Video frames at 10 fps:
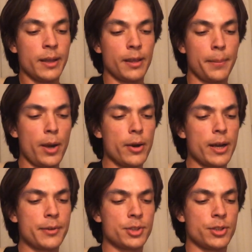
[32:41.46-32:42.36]
The
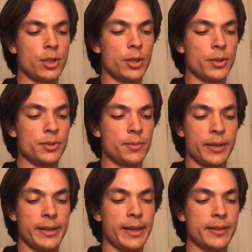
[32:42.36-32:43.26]
paragraph should close, but I
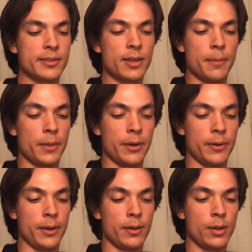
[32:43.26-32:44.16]
can't stop
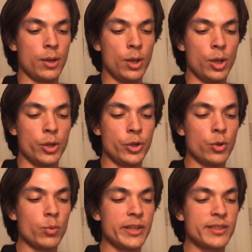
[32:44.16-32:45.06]
muttering.
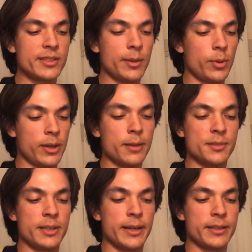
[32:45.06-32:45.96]
You'll wince at what
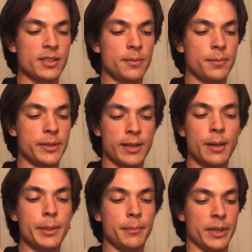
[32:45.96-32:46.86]
comes next, but come
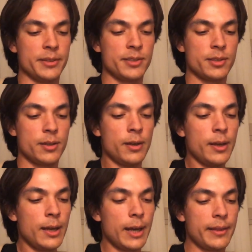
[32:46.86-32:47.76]
it must.
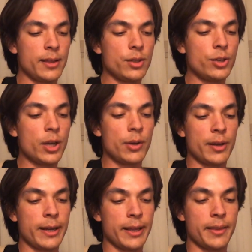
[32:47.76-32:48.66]
I think you know that
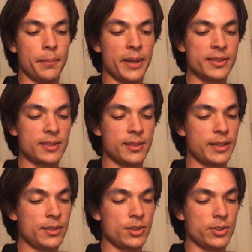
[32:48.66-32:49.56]
I had the best
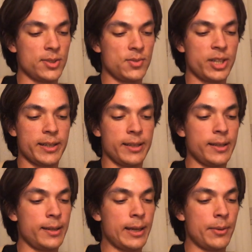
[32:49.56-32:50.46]
intentions of checking
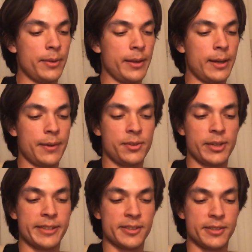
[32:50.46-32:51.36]
in now and then after
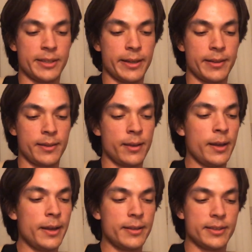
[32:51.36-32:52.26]
S's death,
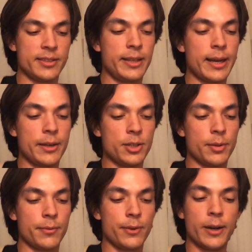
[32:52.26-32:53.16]
to see how you
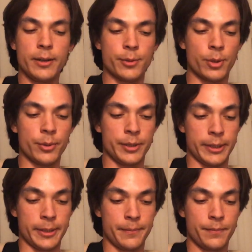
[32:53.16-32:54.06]
and Franny were holding
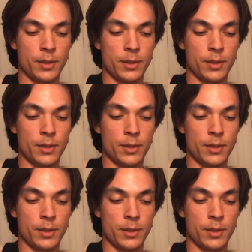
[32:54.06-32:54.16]
up.